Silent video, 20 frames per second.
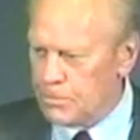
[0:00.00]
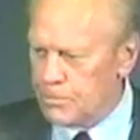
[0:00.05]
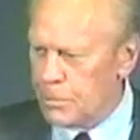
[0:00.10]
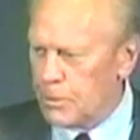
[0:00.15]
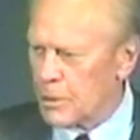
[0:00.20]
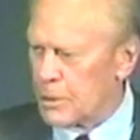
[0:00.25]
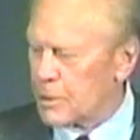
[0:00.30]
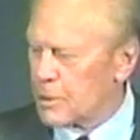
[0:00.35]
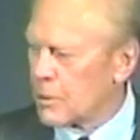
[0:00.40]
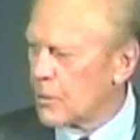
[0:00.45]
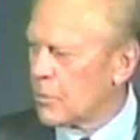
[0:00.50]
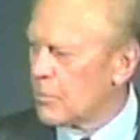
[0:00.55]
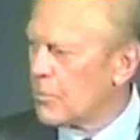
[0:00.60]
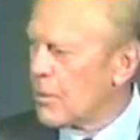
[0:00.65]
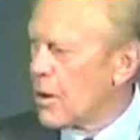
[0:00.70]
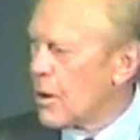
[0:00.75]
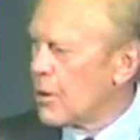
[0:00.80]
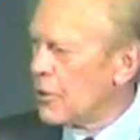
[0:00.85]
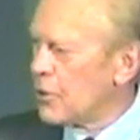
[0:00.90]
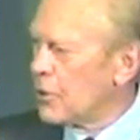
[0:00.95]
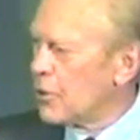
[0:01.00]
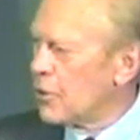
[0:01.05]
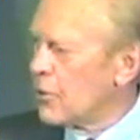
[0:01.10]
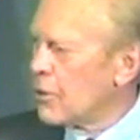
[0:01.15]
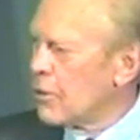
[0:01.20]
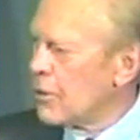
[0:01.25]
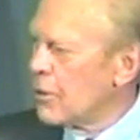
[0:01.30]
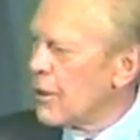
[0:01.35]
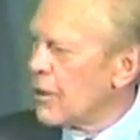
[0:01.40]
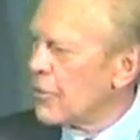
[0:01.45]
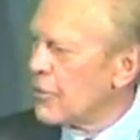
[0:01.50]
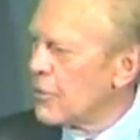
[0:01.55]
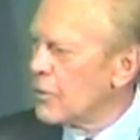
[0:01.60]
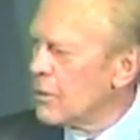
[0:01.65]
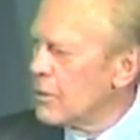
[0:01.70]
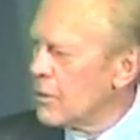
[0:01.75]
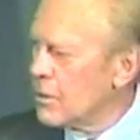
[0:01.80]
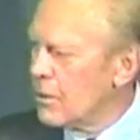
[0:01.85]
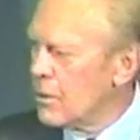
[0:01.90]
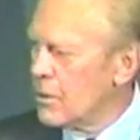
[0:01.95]
political party or
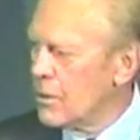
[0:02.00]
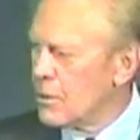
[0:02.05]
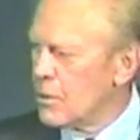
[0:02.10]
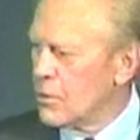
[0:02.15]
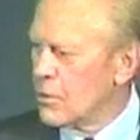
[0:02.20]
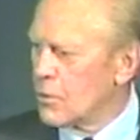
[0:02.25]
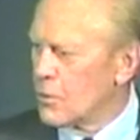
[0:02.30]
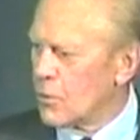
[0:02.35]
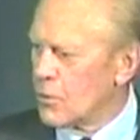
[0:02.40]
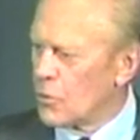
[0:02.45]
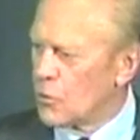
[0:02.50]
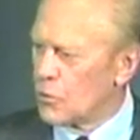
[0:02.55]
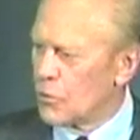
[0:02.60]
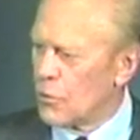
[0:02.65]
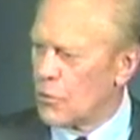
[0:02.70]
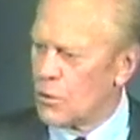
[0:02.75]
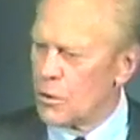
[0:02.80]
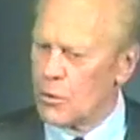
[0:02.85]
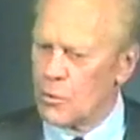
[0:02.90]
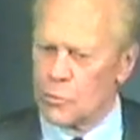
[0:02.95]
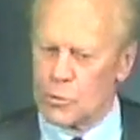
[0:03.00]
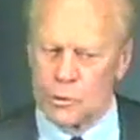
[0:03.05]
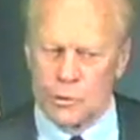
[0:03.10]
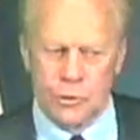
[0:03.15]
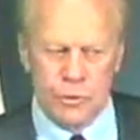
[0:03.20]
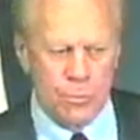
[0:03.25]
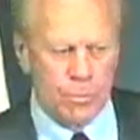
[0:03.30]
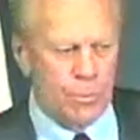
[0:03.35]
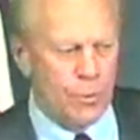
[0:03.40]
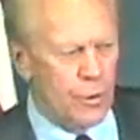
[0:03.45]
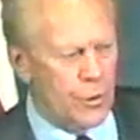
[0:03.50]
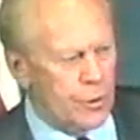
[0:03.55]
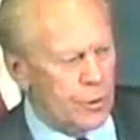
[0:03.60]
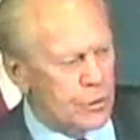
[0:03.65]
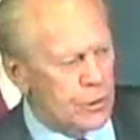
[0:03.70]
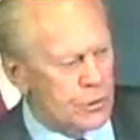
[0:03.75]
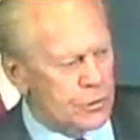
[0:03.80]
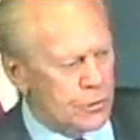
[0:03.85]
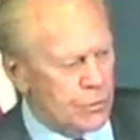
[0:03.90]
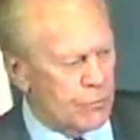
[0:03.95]
another, or there were
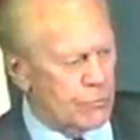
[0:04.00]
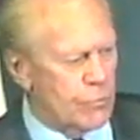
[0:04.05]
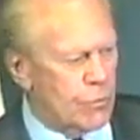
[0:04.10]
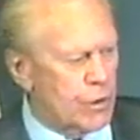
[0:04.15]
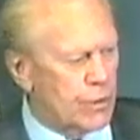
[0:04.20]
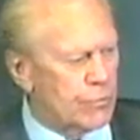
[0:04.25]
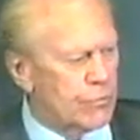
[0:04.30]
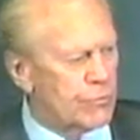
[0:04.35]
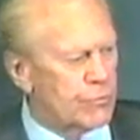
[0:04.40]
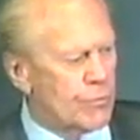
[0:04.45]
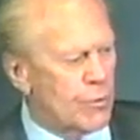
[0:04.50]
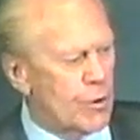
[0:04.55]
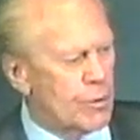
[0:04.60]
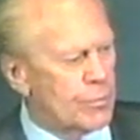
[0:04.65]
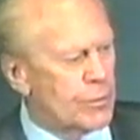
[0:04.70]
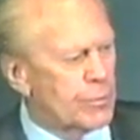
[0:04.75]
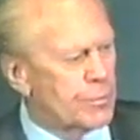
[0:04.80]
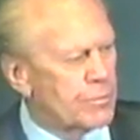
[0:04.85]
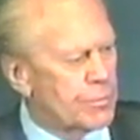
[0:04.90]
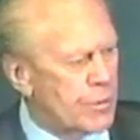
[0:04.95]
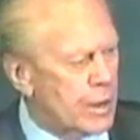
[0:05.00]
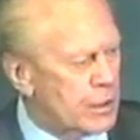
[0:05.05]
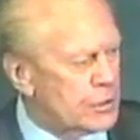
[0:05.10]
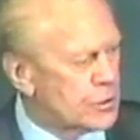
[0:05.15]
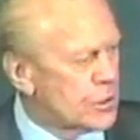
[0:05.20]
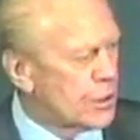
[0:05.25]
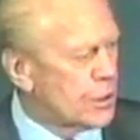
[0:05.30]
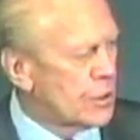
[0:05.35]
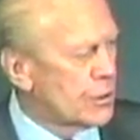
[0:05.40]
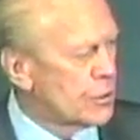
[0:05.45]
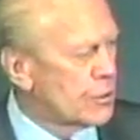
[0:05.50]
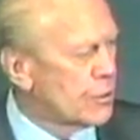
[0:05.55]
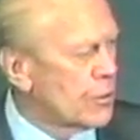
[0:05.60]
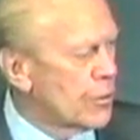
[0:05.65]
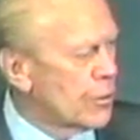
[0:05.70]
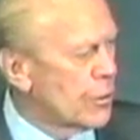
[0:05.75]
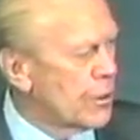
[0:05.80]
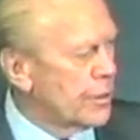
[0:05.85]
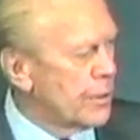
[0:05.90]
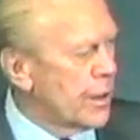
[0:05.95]
supporters of one former president
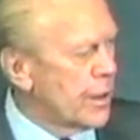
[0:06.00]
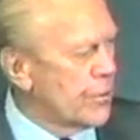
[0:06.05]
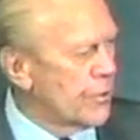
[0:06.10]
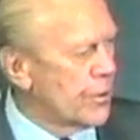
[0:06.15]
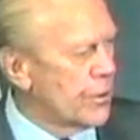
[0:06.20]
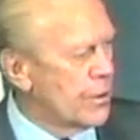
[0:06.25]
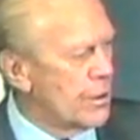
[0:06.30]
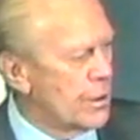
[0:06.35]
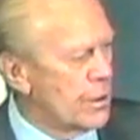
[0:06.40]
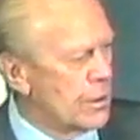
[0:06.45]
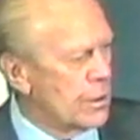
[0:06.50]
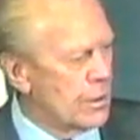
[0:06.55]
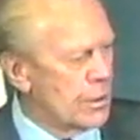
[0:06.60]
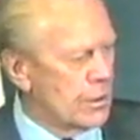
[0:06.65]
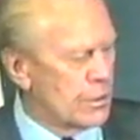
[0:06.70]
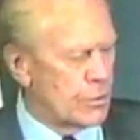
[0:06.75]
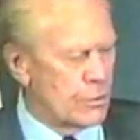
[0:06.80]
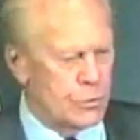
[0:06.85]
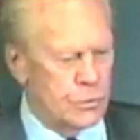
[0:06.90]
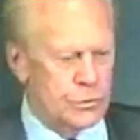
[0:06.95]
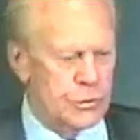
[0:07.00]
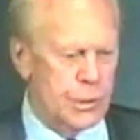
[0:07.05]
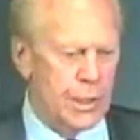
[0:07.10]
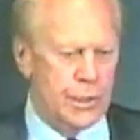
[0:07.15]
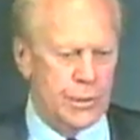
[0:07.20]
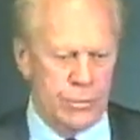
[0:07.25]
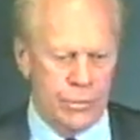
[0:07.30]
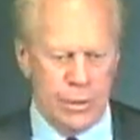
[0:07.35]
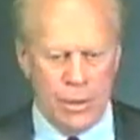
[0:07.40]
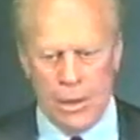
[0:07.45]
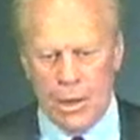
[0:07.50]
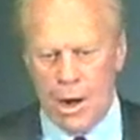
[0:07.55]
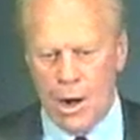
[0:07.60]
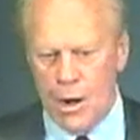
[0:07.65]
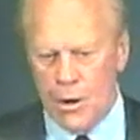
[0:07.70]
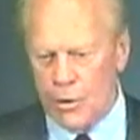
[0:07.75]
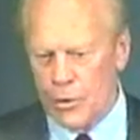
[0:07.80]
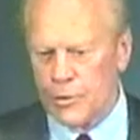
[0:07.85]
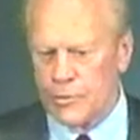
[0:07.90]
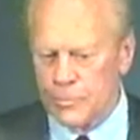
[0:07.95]
or another, who said,
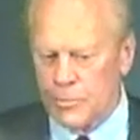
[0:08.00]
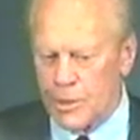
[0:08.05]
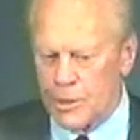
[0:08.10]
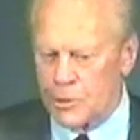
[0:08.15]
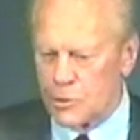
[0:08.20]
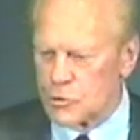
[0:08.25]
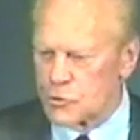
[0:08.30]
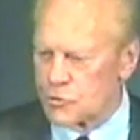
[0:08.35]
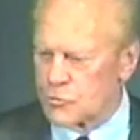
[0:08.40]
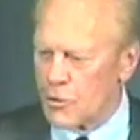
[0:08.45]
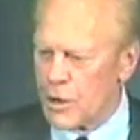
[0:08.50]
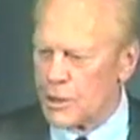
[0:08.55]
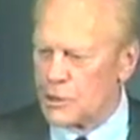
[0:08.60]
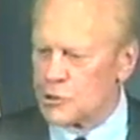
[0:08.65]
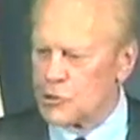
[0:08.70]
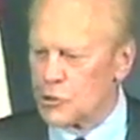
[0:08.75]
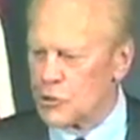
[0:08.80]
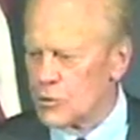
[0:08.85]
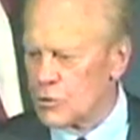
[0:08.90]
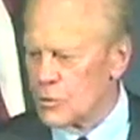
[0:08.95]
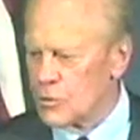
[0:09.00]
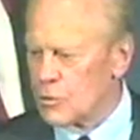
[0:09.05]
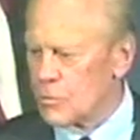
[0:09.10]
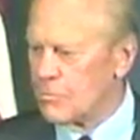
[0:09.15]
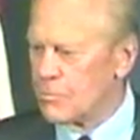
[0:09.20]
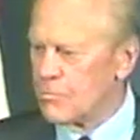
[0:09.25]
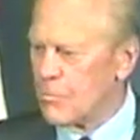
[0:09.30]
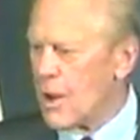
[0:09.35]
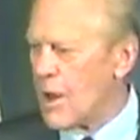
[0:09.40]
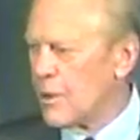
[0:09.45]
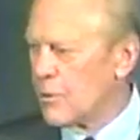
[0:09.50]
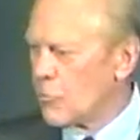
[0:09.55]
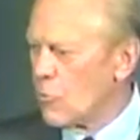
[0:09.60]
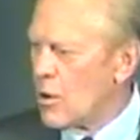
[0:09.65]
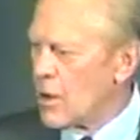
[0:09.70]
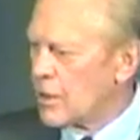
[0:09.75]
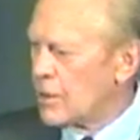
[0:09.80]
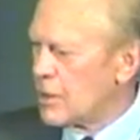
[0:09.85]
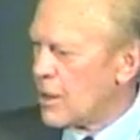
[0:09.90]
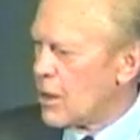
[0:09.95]
our administration or my
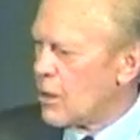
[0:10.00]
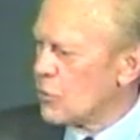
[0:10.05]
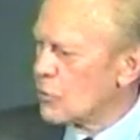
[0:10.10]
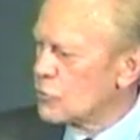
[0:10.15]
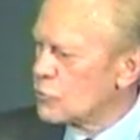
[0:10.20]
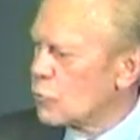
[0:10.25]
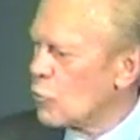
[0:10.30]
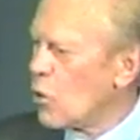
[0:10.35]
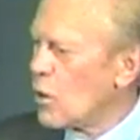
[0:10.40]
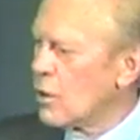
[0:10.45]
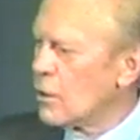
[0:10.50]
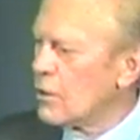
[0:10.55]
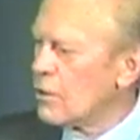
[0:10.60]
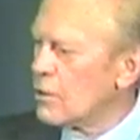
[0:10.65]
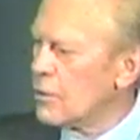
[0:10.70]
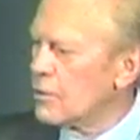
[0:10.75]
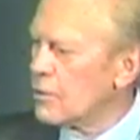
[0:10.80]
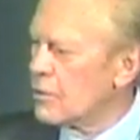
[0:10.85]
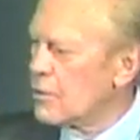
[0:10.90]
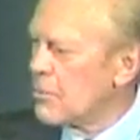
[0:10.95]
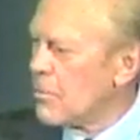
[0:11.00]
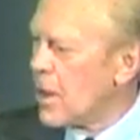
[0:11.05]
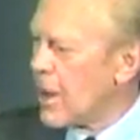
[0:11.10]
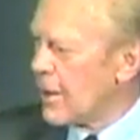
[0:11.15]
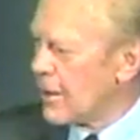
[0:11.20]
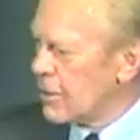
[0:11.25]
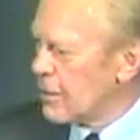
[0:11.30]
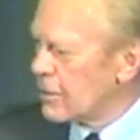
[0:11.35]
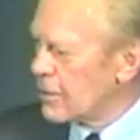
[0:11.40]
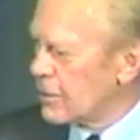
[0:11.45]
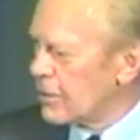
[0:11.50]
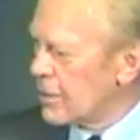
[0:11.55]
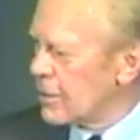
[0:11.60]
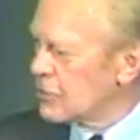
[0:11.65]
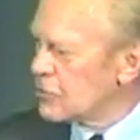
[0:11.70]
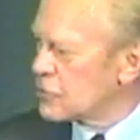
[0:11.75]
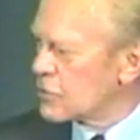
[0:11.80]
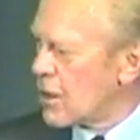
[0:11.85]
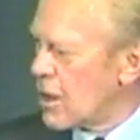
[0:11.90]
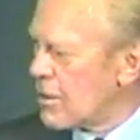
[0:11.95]
White House won the battle
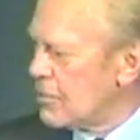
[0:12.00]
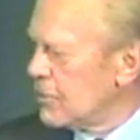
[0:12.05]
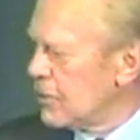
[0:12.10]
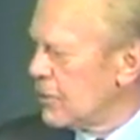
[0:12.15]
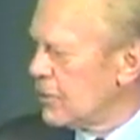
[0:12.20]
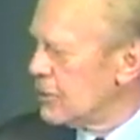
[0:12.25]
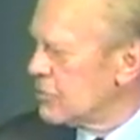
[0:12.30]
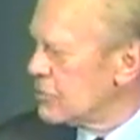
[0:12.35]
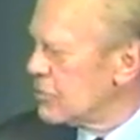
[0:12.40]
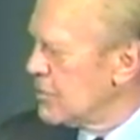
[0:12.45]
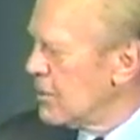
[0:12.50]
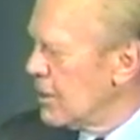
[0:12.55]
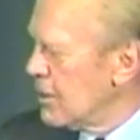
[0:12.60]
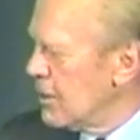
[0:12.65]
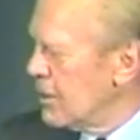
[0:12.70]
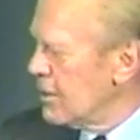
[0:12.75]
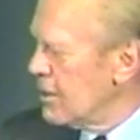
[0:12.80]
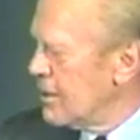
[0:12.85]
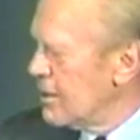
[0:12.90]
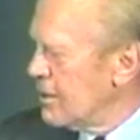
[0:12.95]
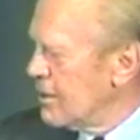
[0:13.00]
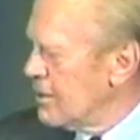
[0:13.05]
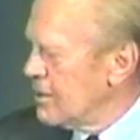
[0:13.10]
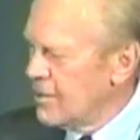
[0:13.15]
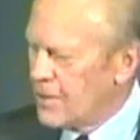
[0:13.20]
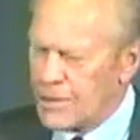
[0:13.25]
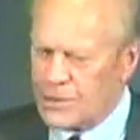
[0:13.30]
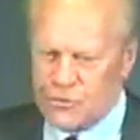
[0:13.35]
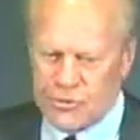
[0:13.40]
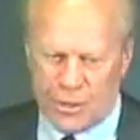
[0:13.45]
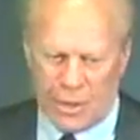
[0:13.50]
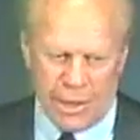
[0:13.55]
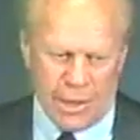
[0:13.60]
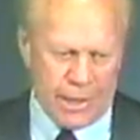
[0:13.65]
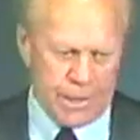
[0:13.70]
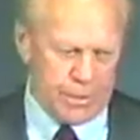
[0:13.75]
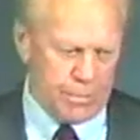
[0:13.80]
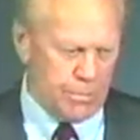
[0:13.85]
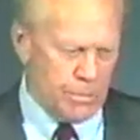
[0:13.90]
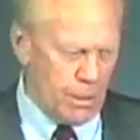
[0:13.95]
against communism. That's a
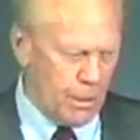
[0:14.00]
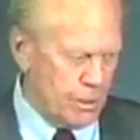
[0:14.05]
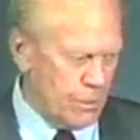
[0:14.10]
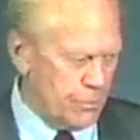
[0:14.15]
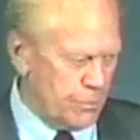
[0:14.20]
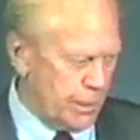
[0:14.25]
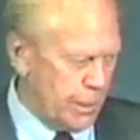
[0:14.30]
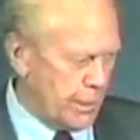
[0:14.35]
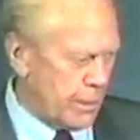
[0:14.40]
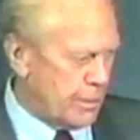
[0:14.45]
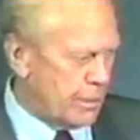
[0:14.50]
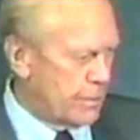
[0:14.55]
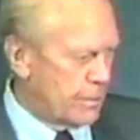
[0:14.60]
lot of baloney.